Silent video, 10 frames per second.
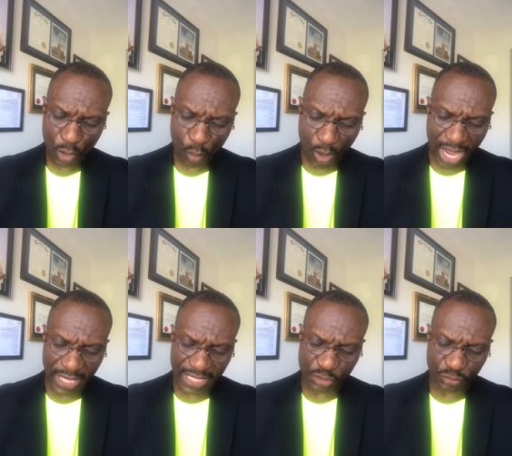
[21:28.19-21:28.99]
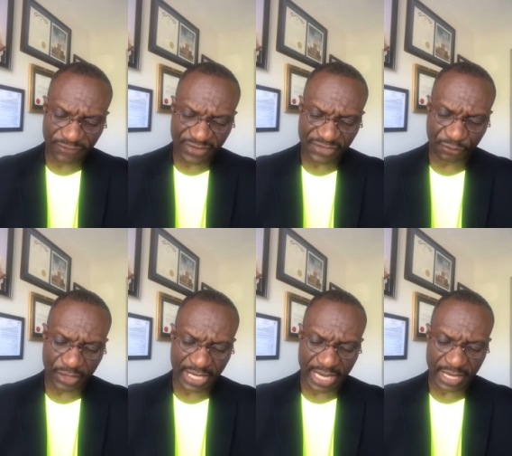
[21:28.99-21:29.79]
why? Let's read verse
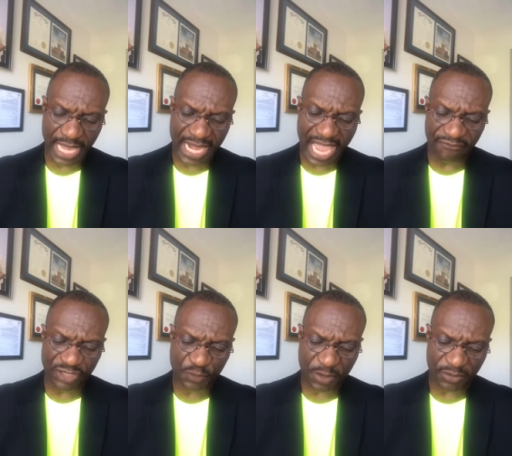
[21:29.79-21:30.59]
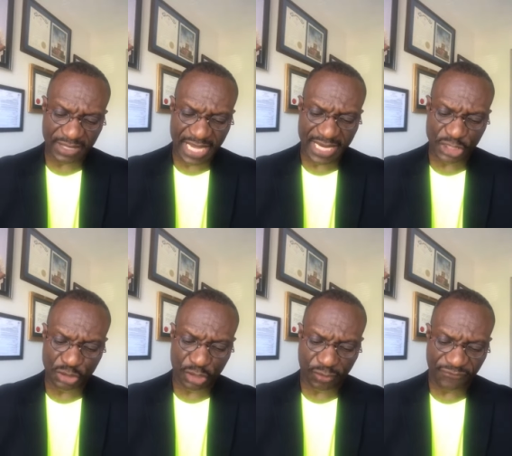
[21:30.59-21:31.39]
3 again. And every spirit that does
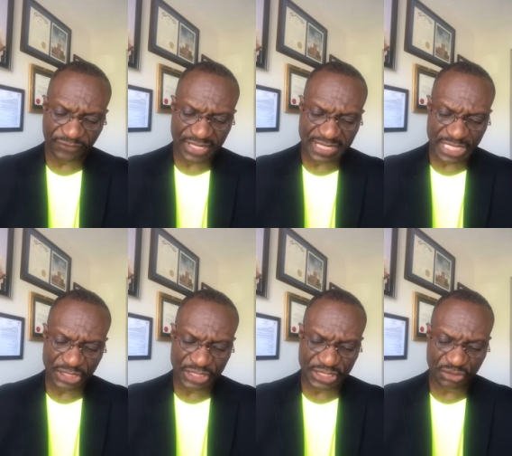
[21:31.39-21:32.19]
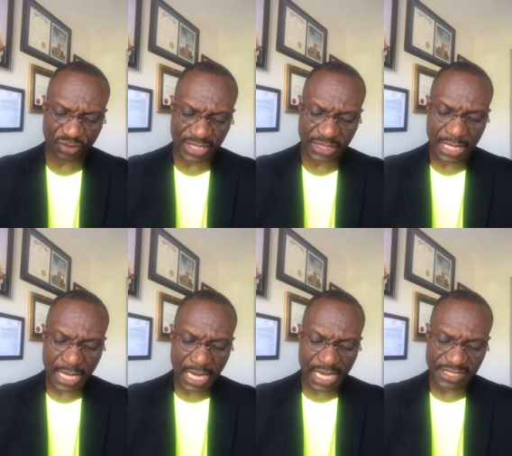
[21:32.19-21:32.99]
not confess that Jesus Christ
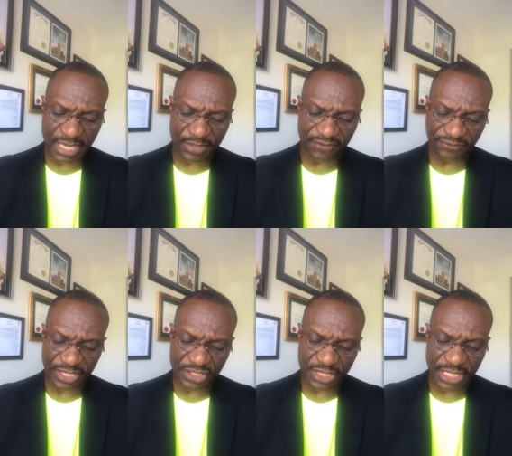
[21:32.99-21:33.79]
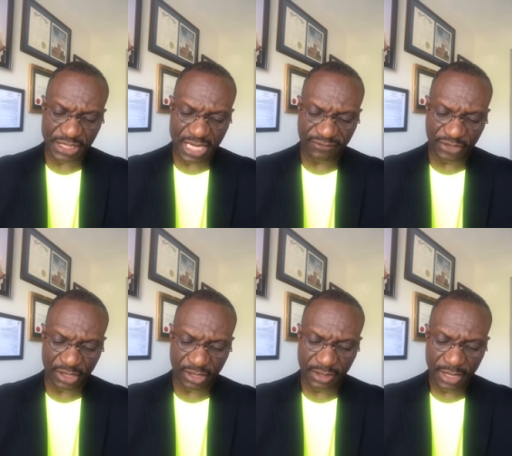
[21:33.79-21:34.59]
has come in the flesh is not of
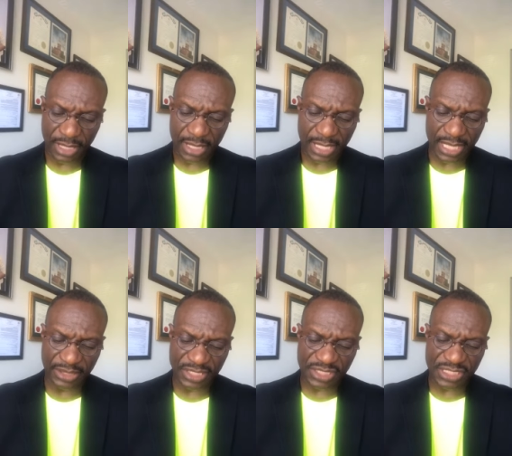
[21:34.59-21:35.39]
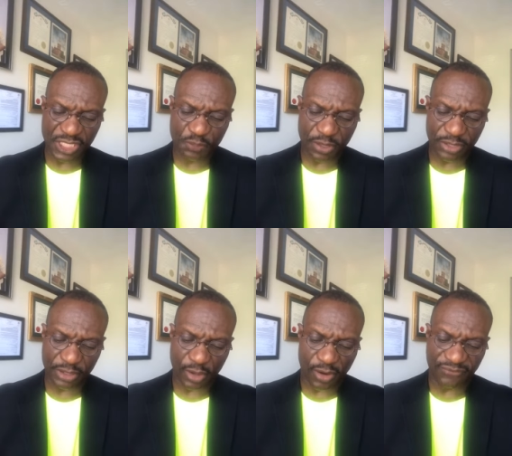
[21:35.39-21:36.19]
God. And this is the spirit
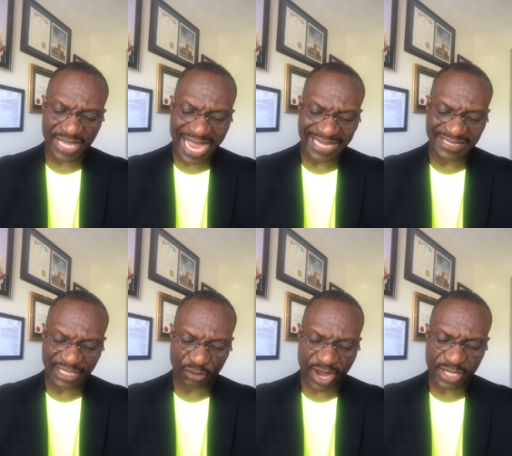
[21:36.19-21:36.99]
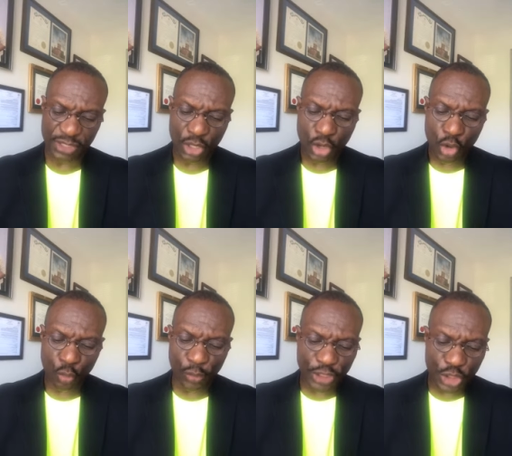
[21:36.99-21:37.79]
of the Antichrist,
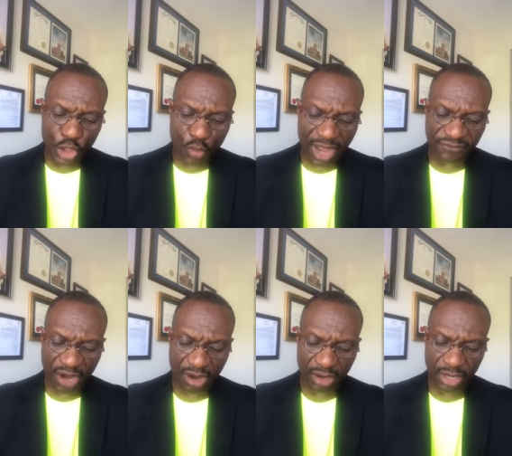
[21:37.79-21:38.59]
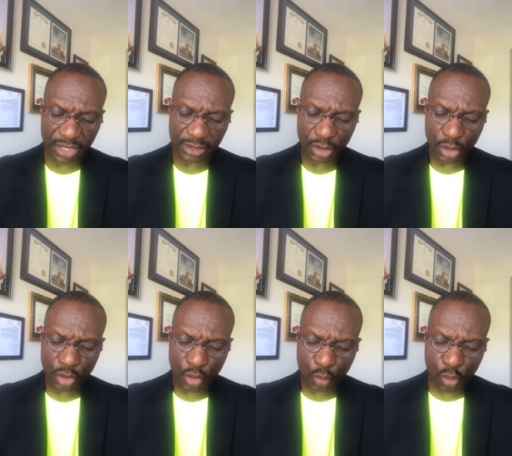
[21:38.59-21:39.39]
which you have heard
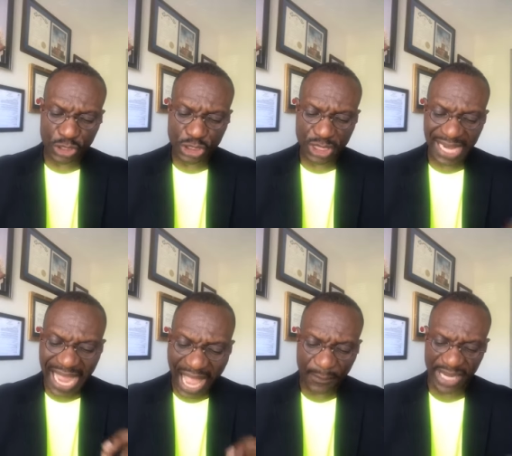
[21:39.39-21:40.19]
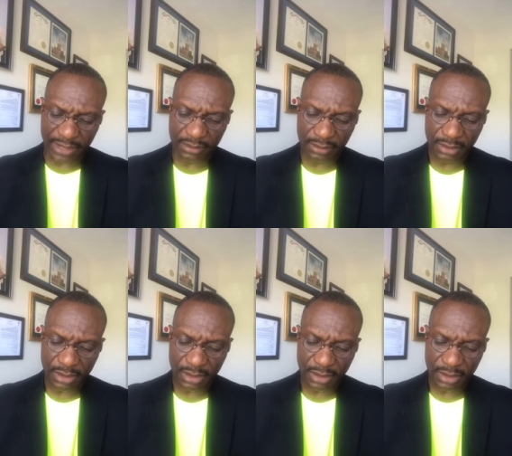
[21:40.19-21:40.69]
was coming